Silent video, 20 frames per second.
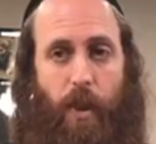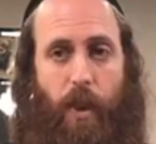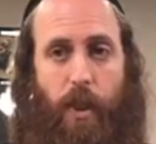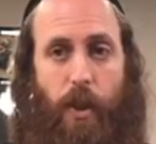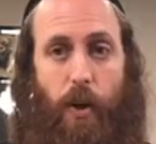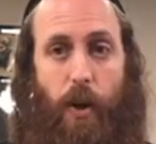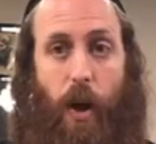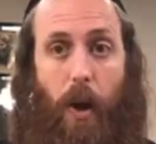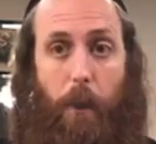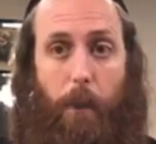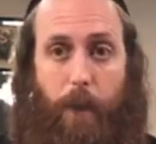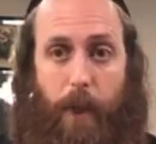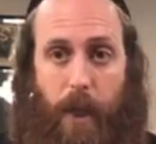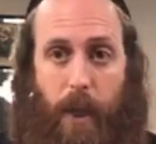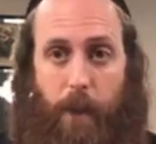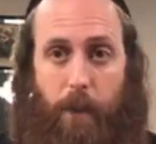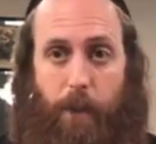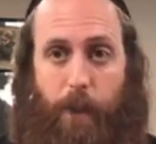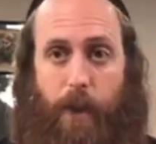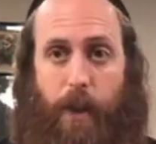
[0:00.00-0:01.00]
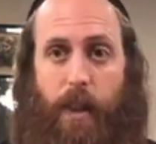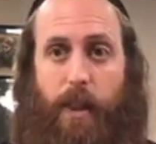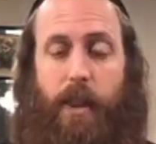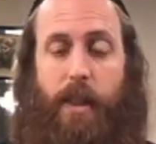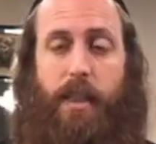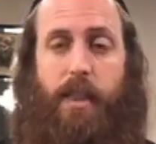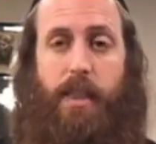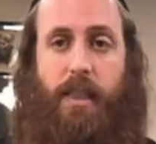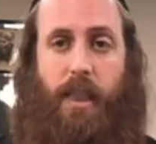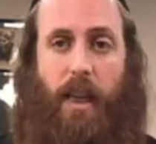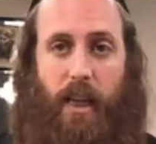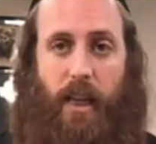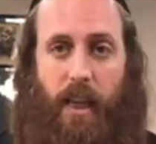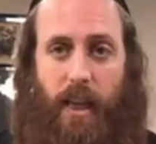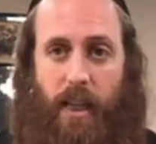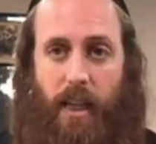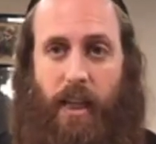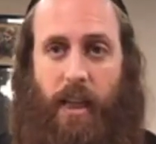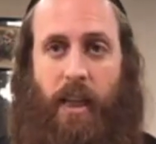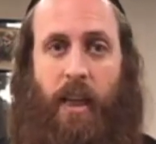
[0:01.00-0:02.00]
There are people that
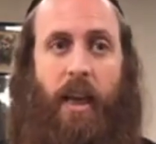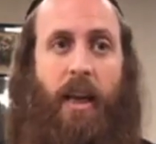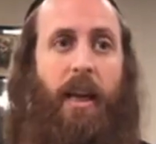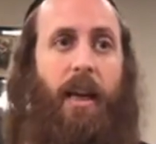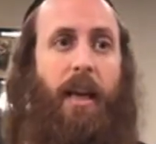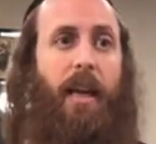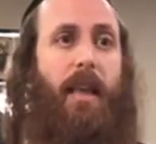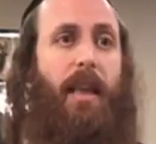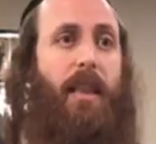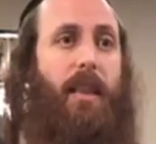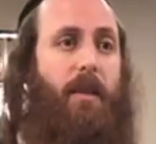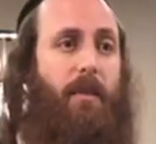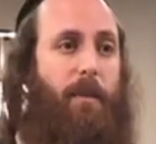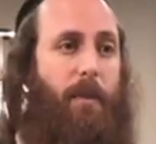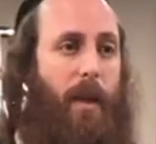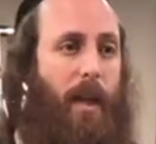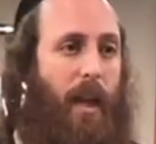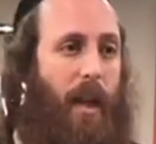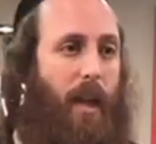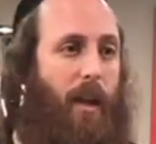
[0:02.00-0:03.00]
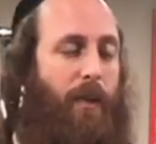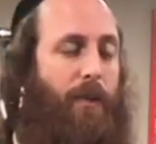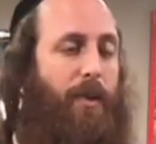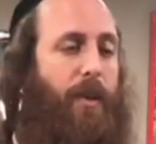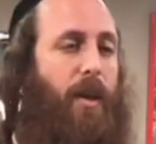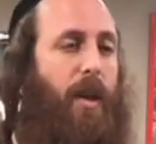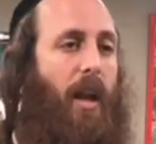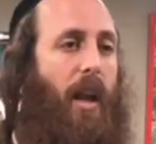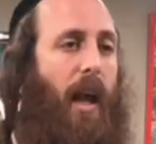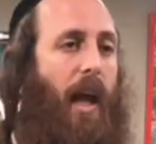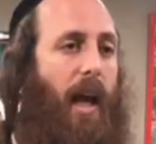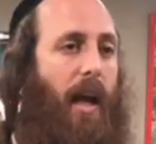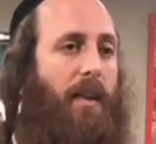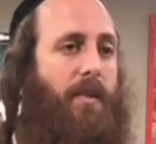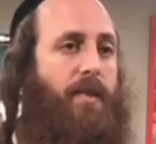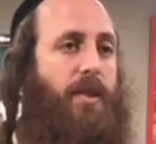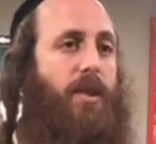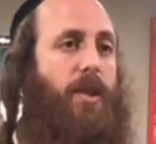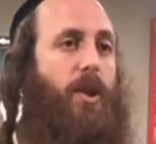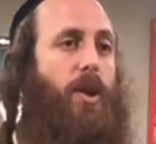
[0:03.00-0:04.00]
suddenly, in the middle of their
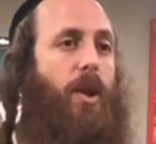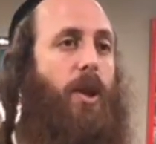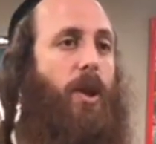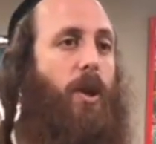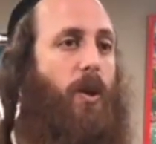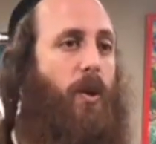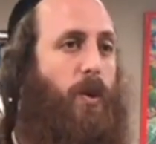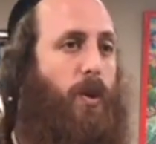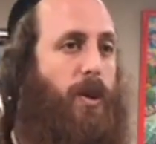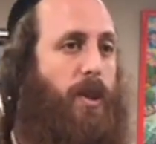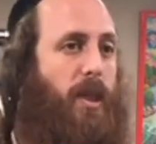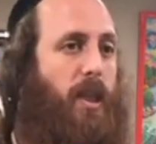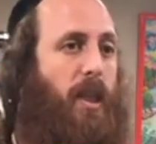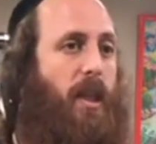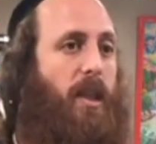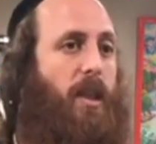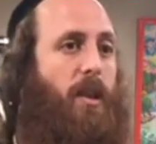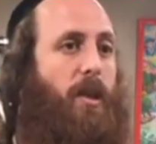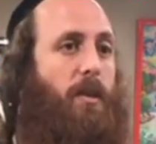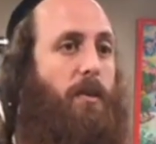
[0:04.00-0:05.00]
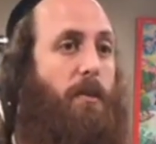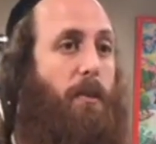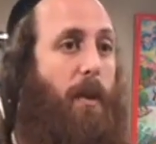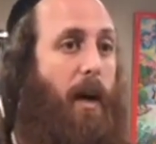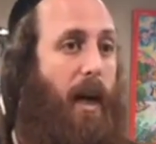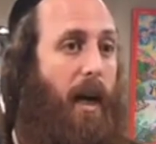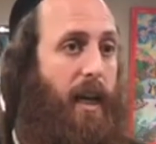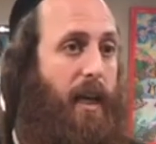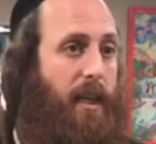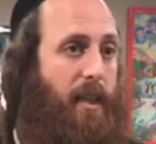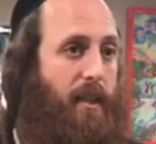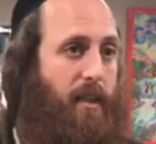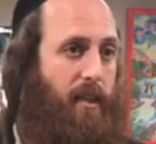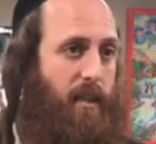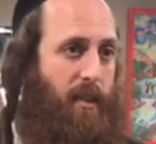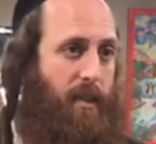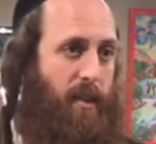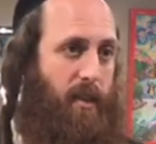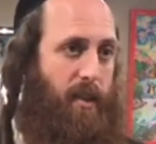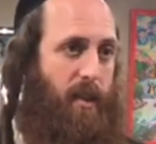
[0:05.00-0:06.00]
lives, they're losing their
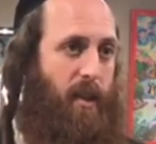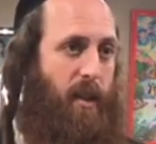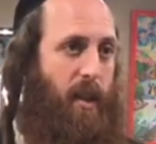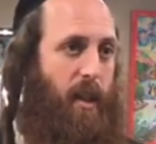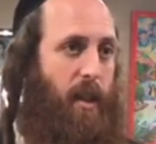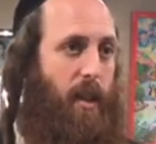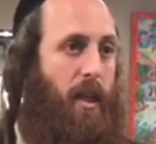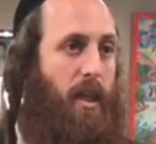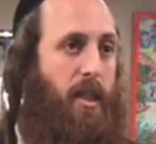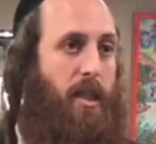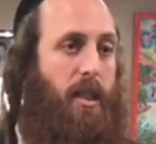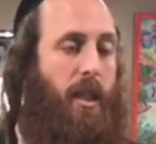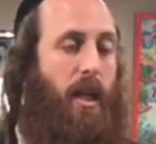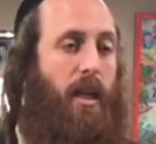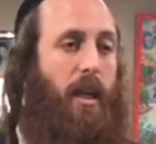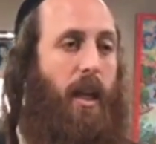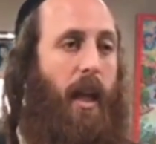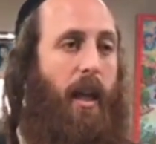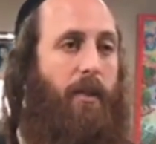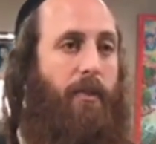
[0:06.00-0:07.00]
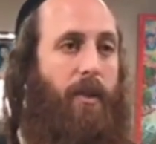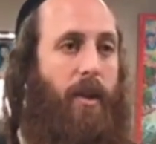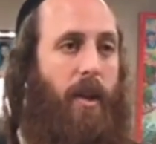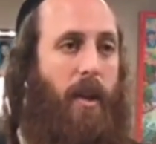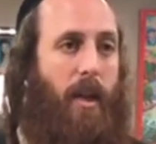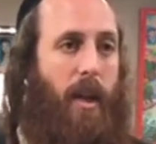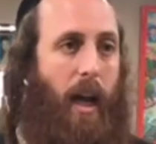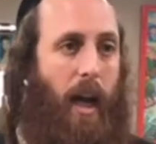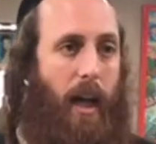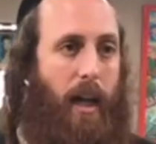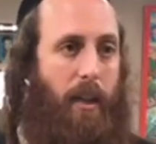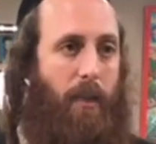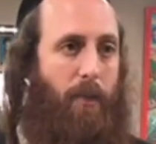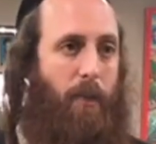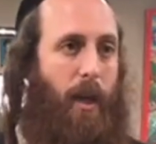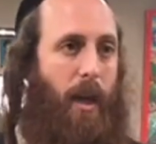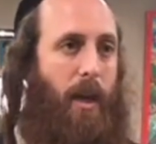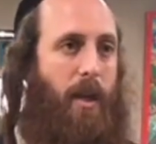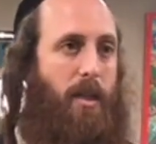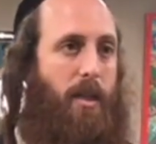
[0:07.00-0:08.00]
mind. They start having
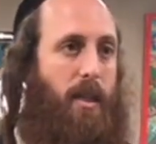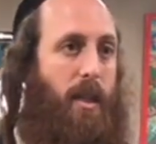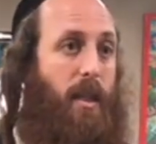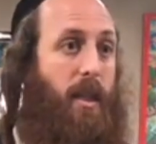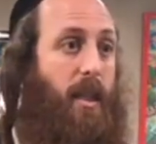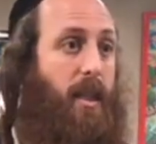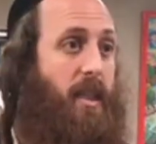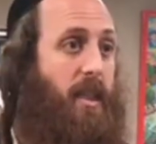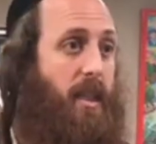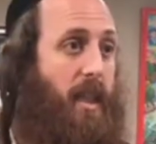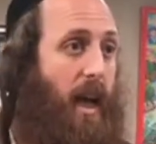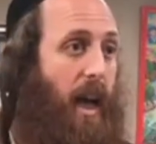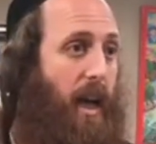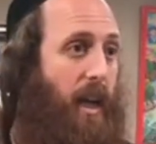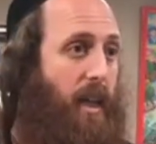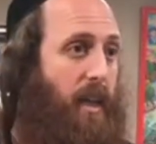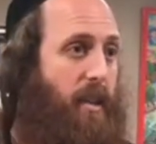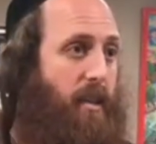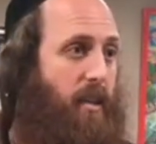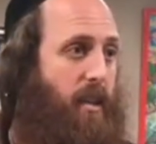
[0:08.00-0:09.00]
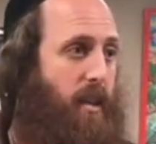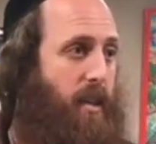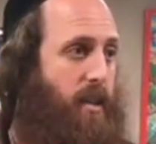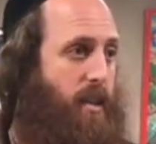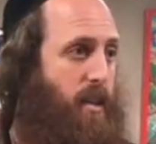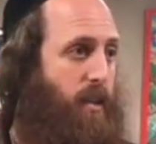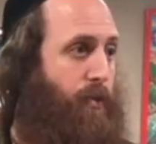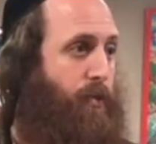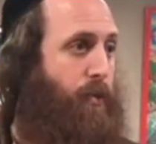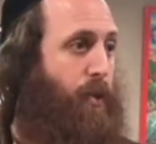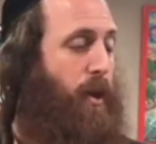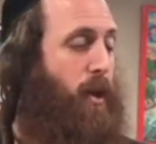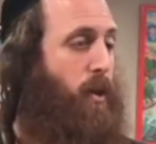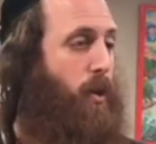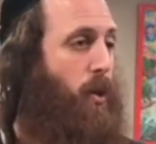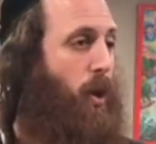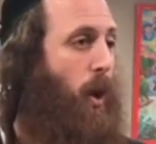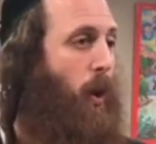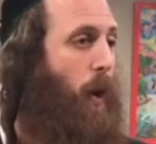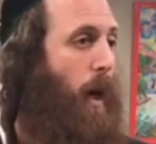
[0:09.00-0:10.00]
nightmares and anxieties, afraid
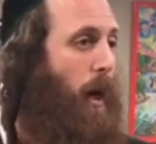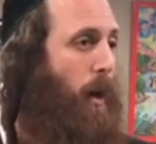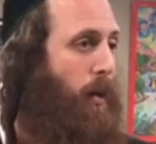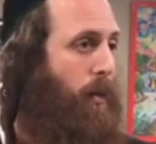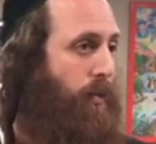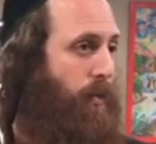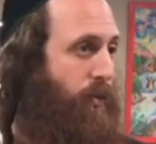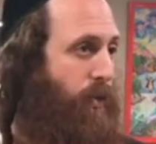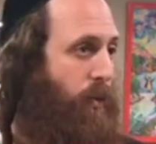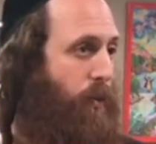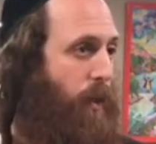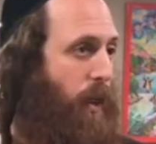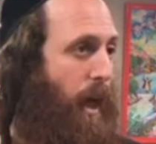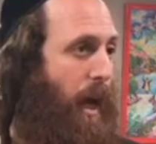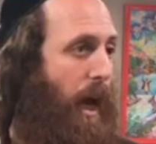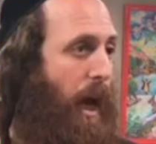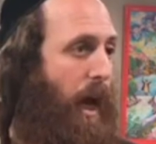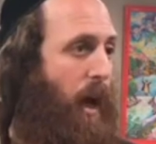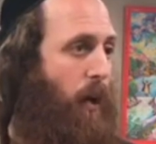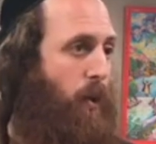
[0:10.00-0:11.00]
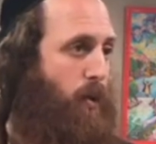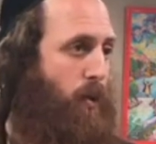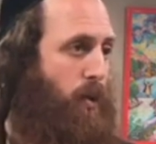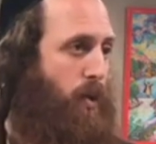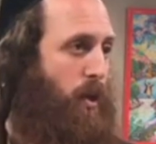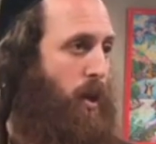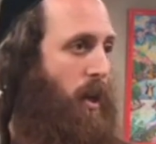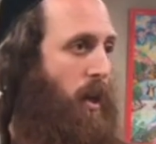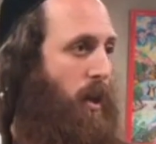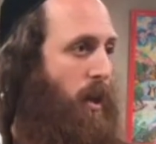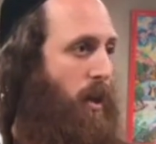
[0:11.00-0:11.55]
to go out from the house,